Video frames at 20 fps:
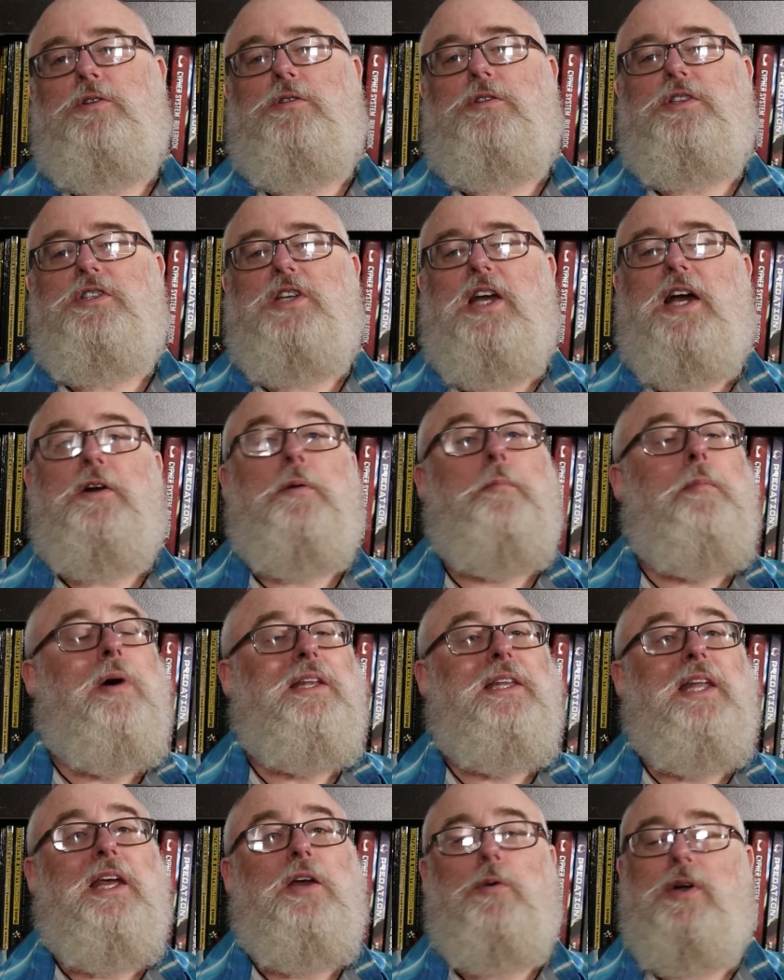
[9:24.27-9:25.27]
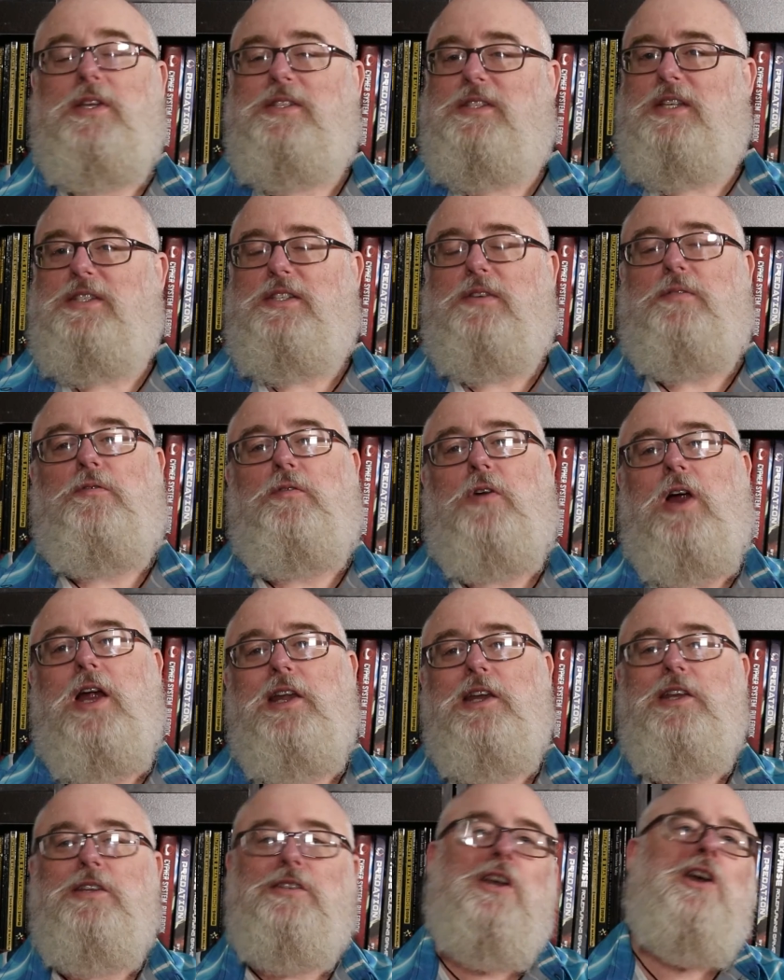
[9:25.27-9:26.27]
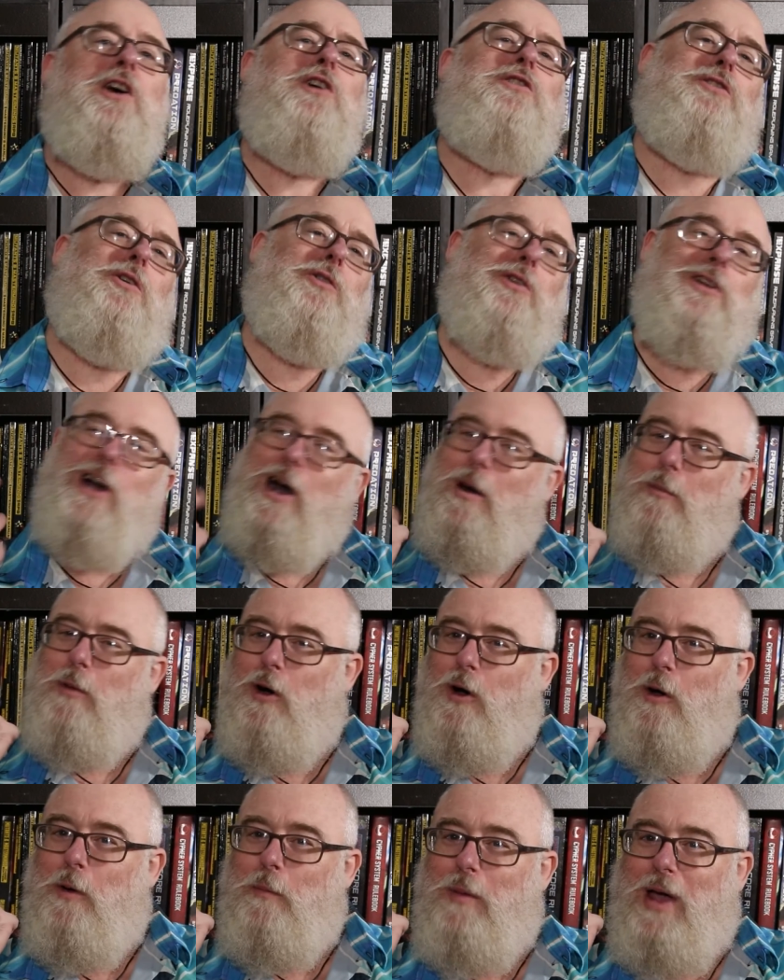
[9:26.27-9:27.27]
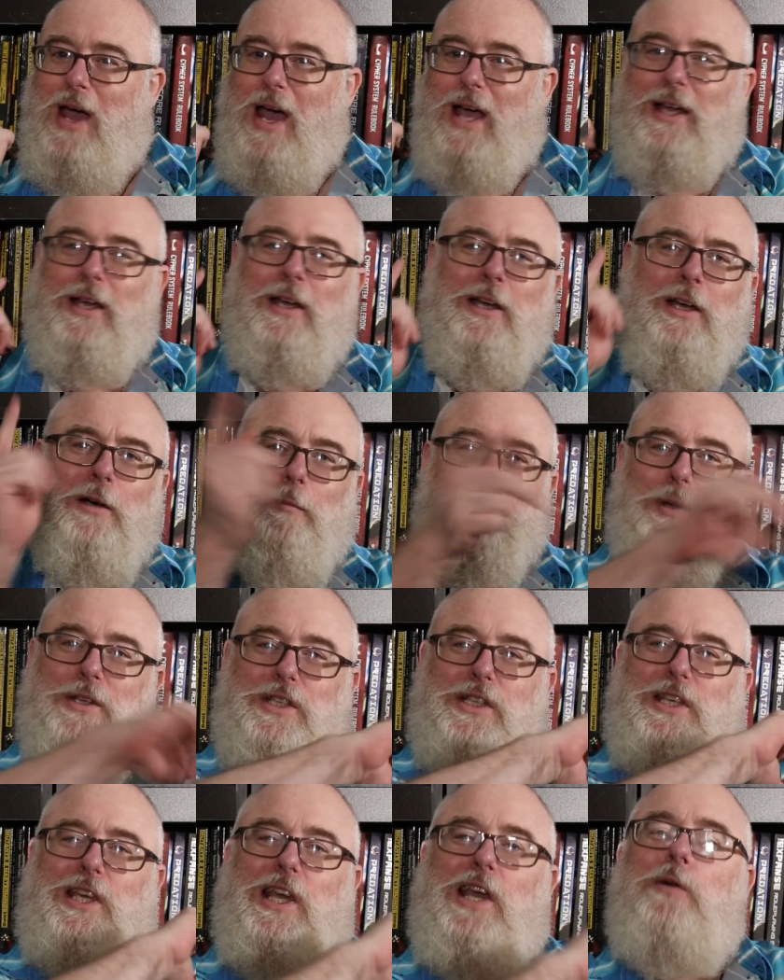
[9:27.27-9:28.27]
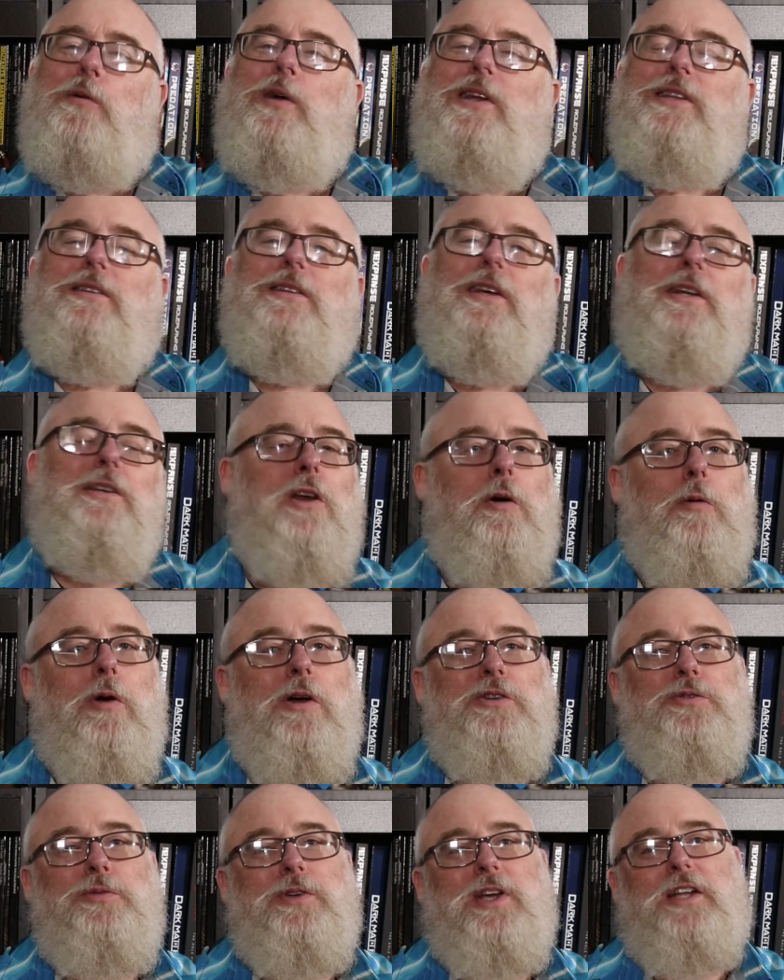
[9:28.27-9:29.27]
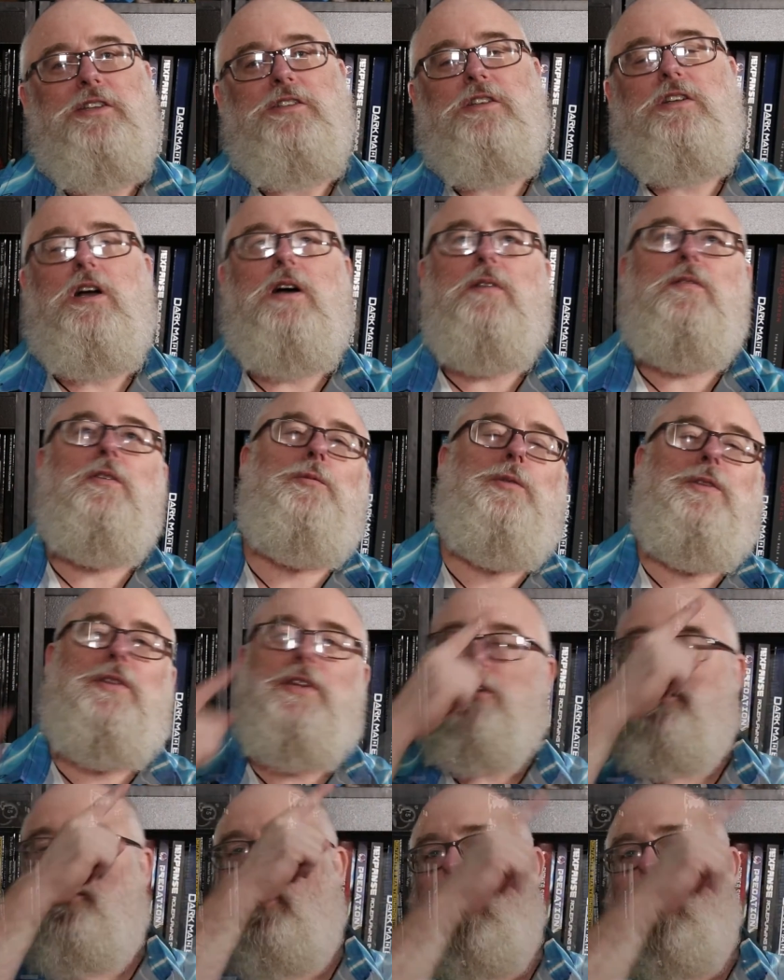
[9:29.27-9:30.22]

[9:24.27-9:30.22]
here on the channel Monday, Wednesdays, and Fridays, so come on back. But you can't wait till then. No worries, we got you covered with this